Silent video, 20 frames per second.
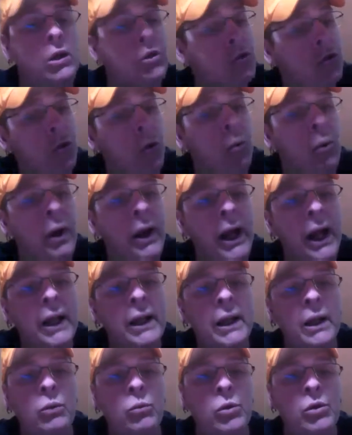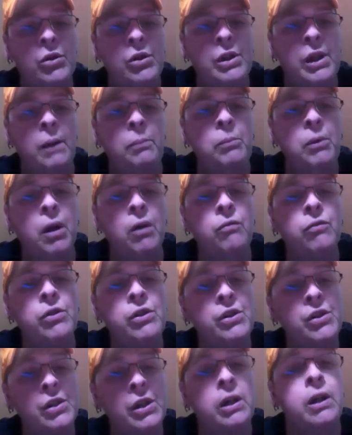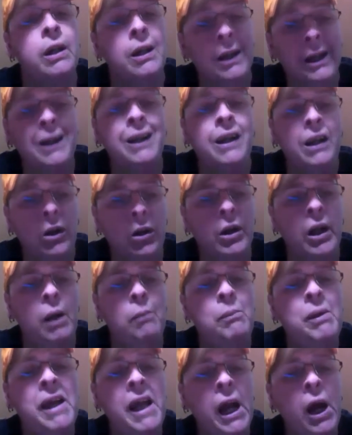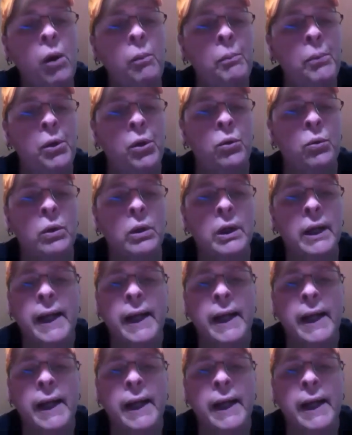And so what I did was stepped over and said, "Here, let me help you."